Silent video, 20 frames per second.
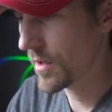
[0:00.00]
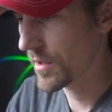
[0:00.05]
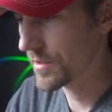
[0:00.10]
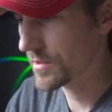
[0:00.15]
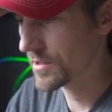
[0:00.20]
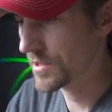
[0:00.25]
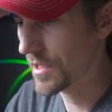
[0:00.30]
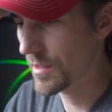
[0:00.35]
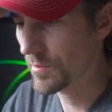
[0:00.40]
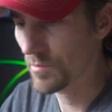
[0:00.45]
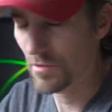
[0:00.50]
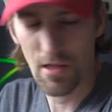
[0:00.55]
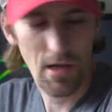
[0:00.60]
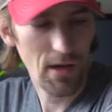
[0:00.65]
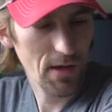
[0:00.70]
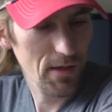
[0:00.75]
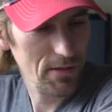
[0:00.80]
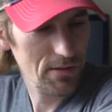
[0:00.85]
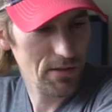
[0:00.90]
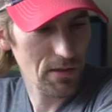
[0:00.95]
it seems
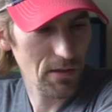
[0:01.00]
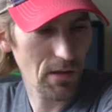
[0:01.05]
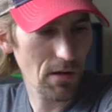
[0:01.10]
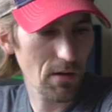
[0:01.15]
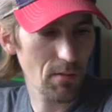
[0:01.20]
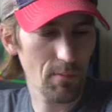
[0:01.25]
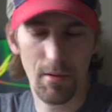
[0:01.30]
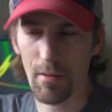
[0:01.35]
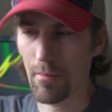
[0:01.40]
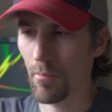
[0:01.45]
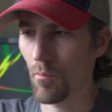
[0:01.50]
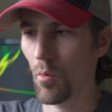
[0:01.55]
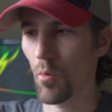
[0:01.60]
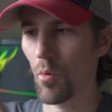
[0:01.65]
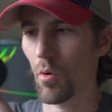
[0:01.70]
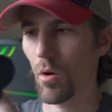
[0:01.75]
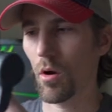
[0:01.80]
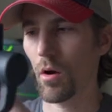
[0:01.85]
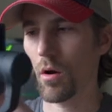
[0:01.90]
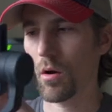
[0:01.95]
like it's a little bit
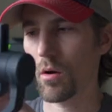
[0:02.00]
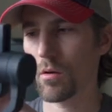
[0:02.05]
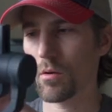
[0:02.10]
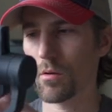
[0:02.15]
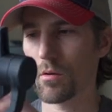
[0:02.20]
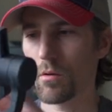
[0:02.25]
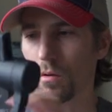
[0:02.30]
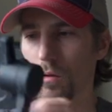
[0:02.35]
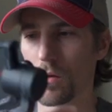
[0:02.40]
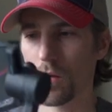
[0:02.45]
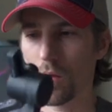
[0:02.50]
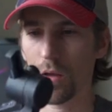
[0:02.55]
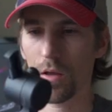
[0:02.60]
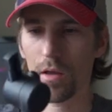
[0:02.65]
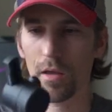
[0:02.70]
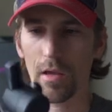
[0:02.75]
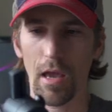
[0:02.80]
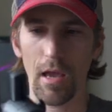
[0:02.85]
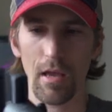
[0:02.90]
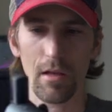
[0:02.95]
more
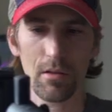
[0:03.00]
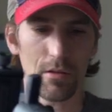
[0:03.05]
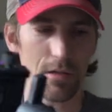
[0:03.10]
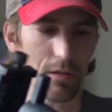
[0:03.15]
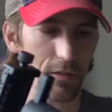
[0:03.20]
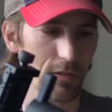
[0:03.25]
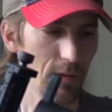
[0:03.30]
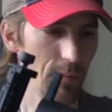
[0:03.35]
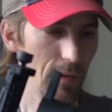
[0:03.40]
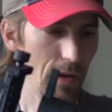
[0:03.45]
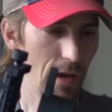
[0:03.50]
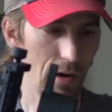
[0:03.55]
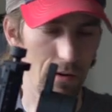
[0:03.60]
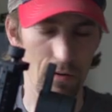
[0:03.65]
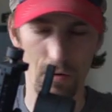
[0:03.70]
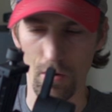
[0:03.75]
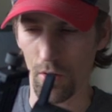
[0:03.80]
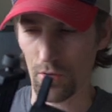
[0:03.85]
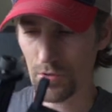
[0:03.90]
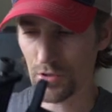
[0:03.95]
gangly to me.
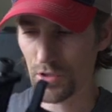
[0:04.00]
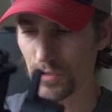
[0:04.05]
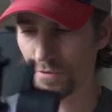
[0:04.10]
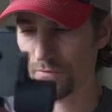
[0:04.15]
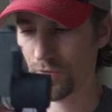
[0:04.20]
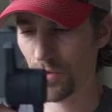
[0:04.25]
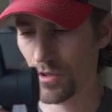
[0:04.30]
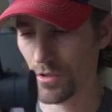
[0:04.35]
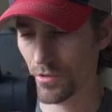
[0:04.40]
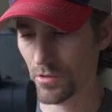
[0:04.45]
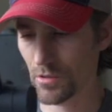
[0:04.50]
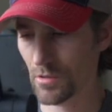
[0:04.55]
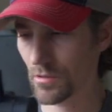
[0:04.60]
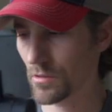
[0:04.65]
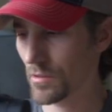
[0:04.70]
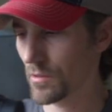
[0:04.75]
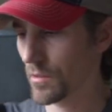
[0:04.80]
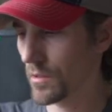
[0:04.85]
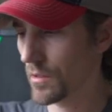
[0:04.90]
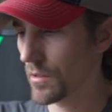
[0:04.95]
I don't know. It just
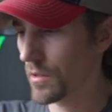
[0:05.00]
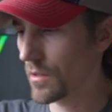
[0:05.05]
feels